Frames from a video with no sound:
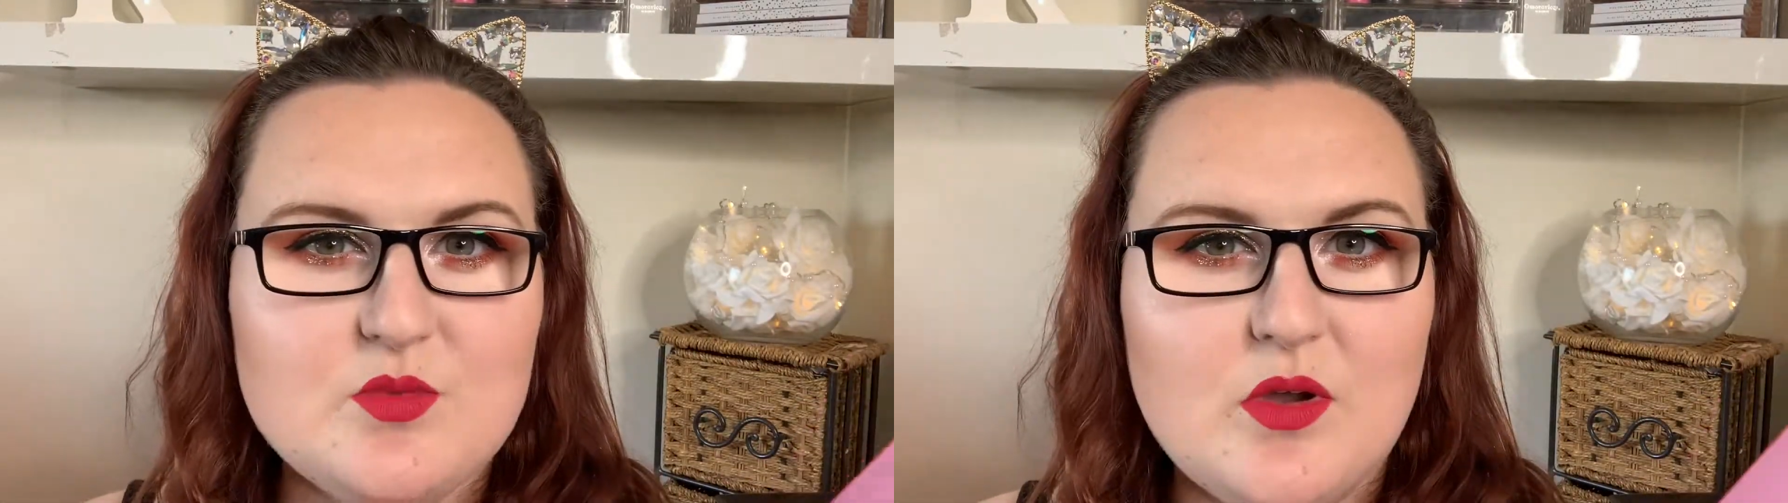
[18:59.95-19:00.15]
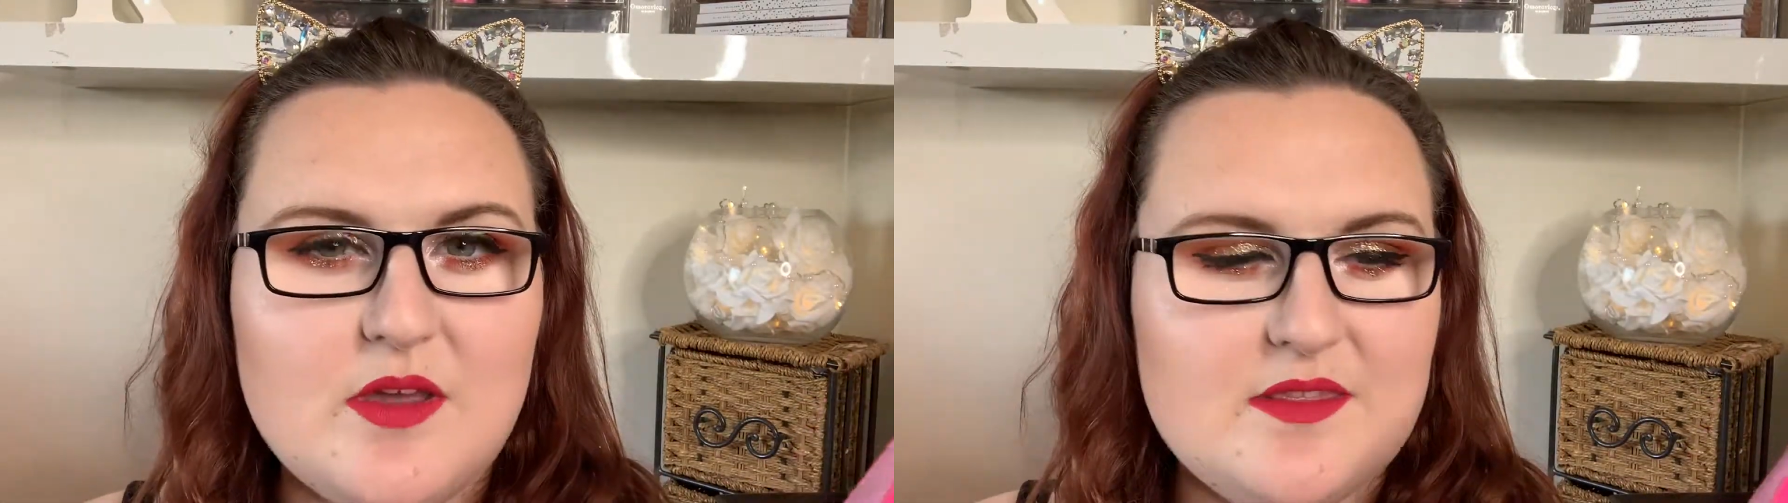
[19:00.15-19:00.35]

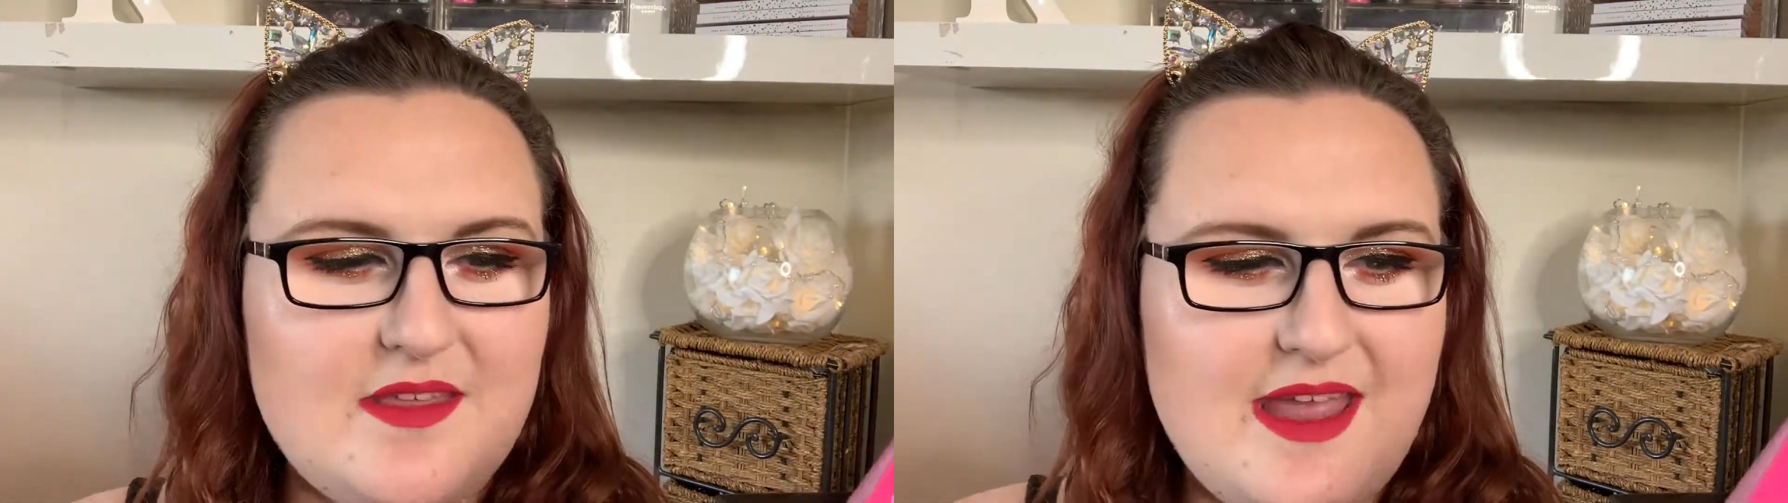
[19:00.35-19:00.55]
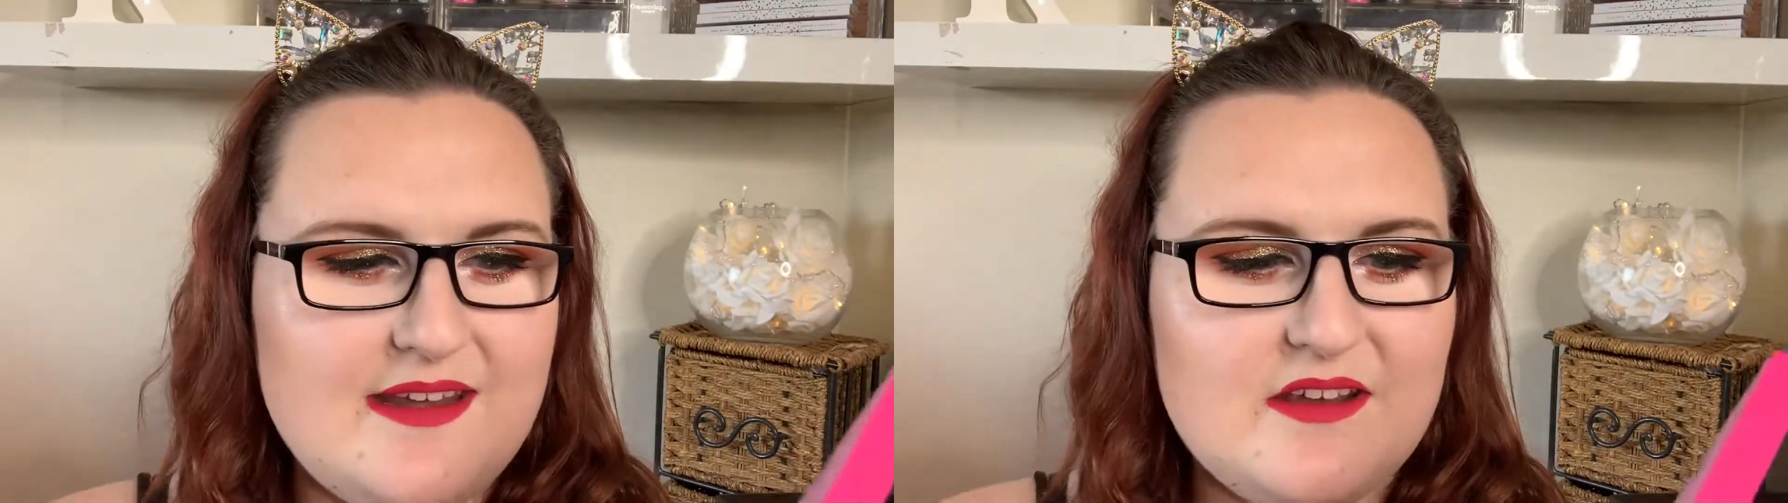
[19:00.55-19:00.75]
what
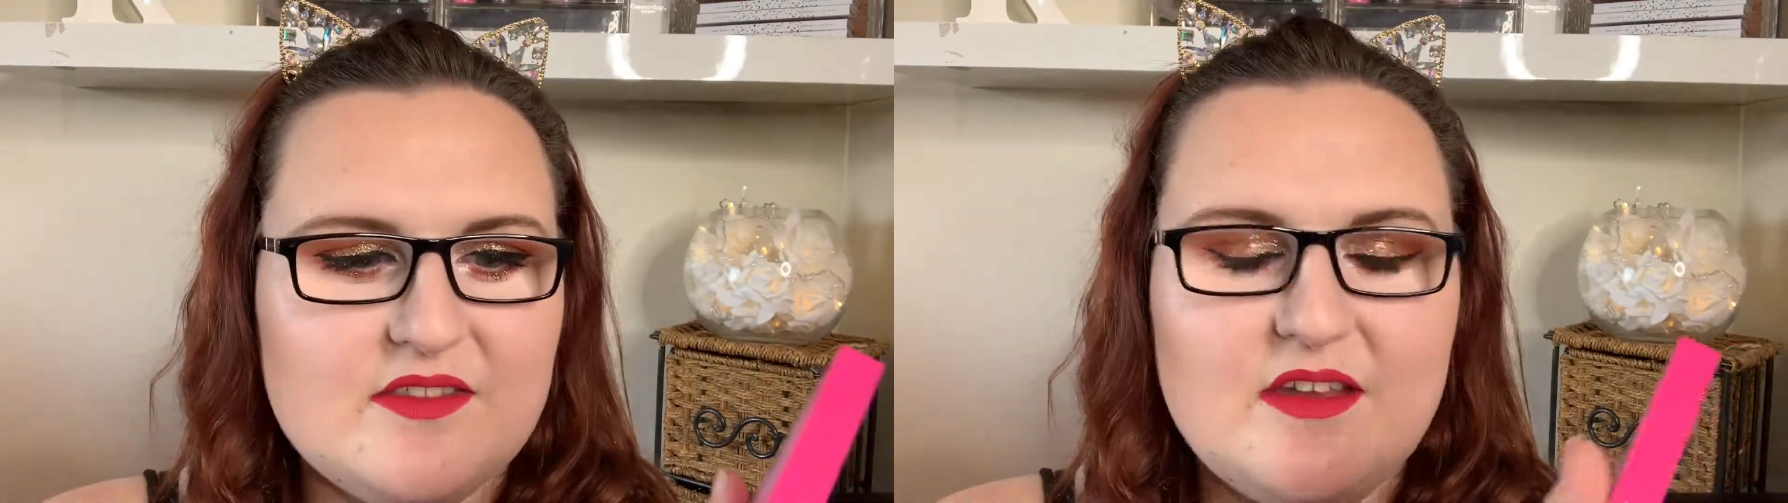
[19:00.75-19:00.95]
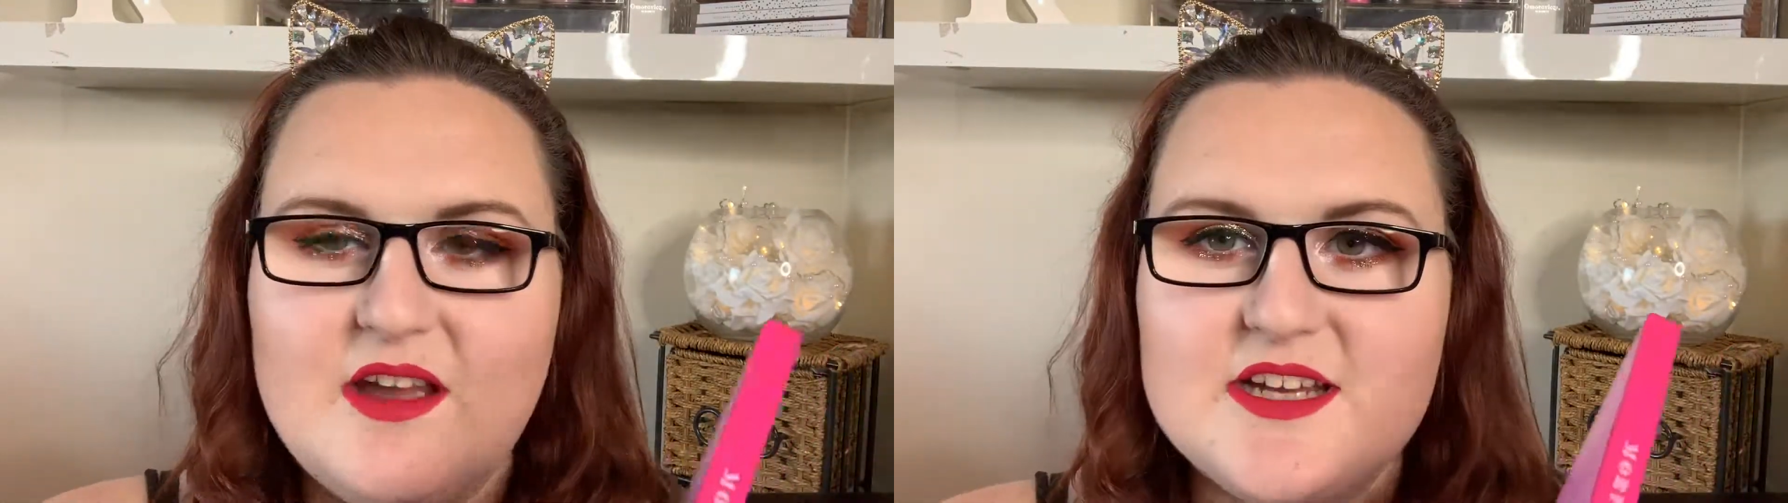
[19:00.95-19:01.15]
any
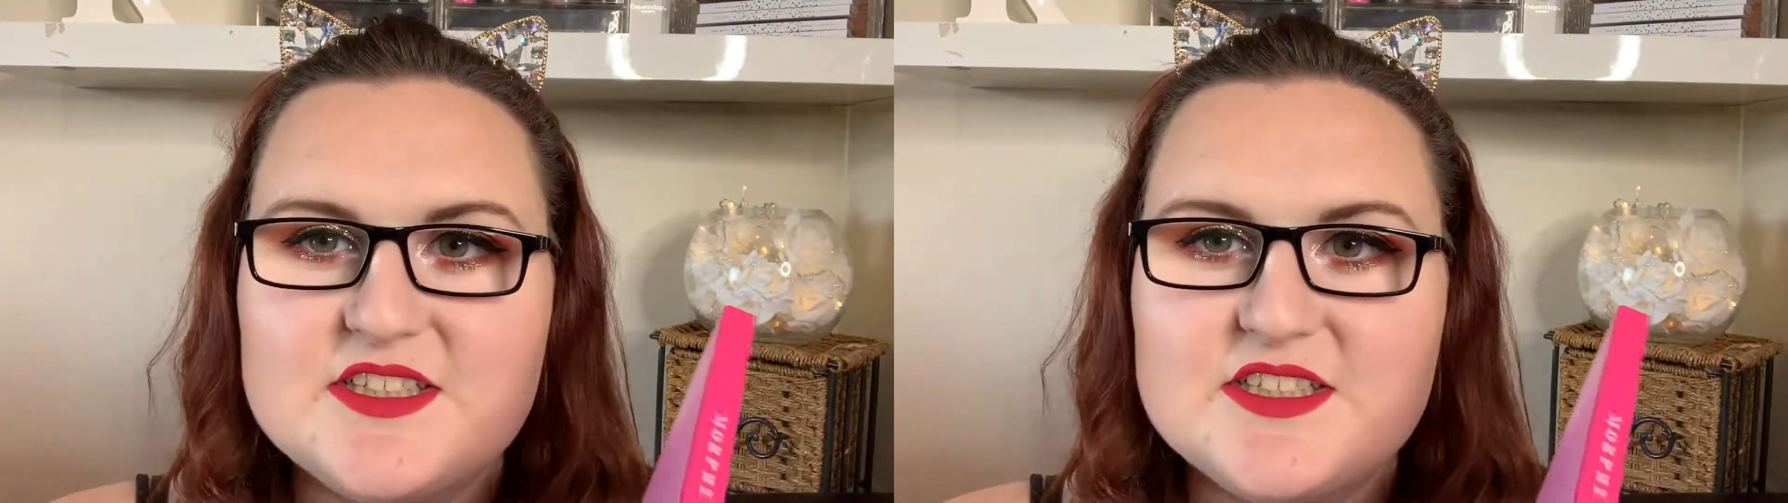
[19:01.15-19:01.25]
other eyeshadow